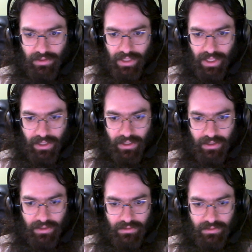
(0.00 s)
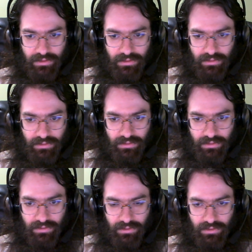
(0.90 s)
and
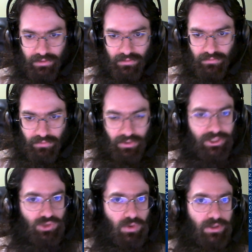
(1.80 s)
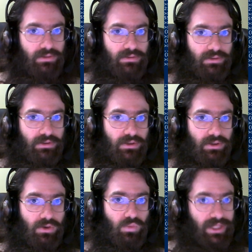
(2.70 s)
for each one,
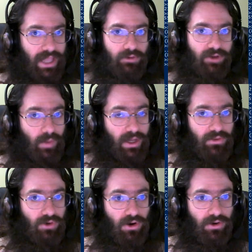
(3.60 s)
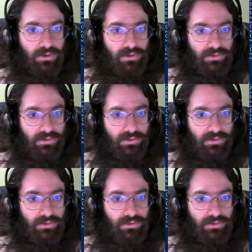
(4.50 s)
we count how many there are.